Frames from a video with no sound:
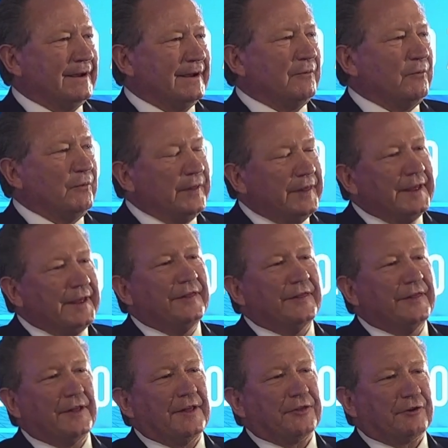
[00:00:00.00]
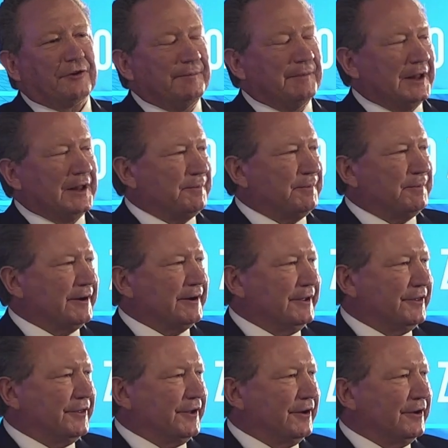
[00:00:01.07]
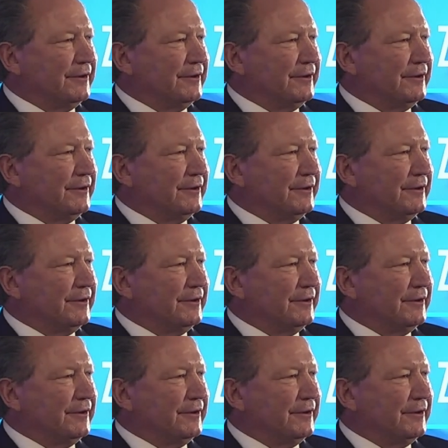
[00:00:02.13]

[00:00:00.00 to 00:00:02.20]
Within that three-month period, though,